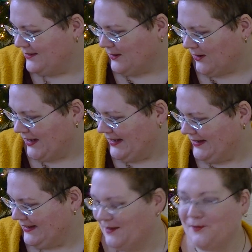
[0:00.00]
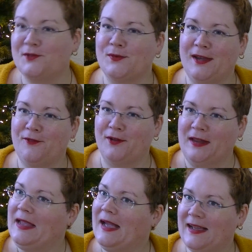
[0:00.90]
Sorry, it was really
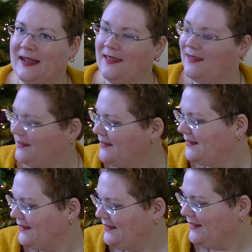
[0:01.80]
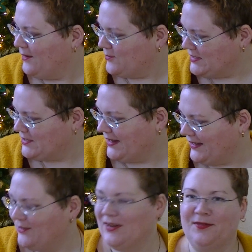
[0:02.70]
funny. I wish I
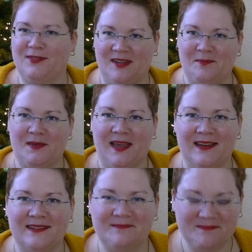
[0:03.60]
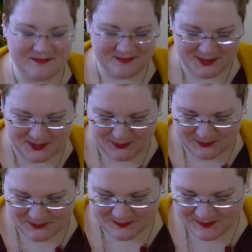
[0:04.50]
could have taped that, but no.